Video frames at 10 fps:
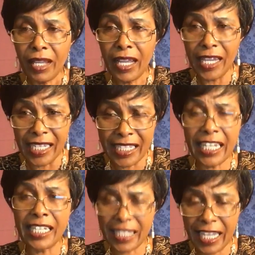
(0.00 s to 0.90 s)
He
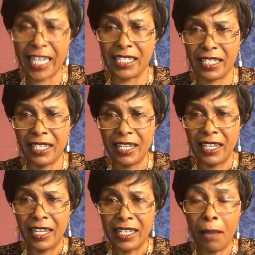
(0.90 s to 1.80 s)
sees things,
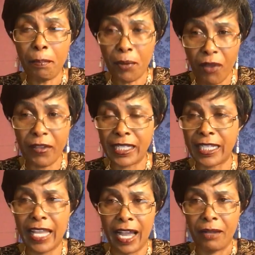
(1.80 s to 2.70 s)
the prophet
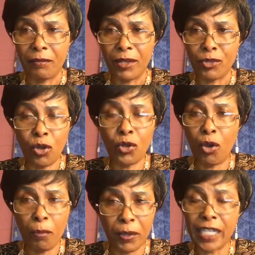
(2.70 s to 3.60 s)
there. So
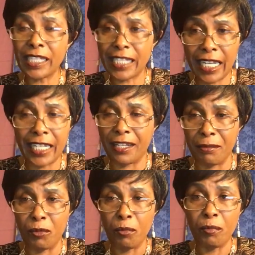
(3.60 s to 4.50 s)
nobody is telling
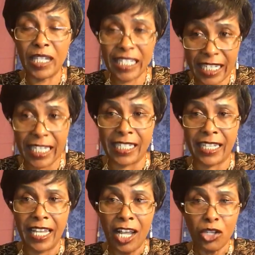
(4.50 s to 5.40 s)
him, he sees.
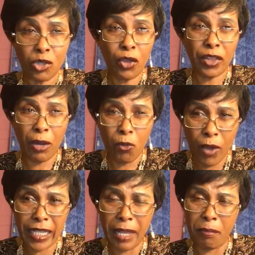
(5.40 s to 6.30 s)
So the
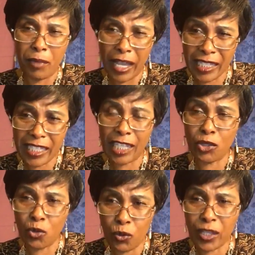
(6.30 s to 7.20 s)
way they
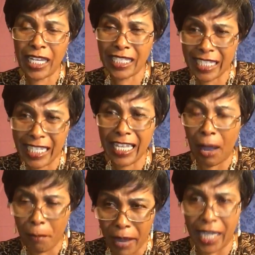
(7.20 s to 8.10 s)
do things in
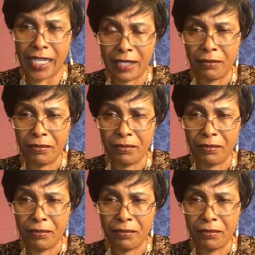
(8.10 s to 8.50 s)
their bed,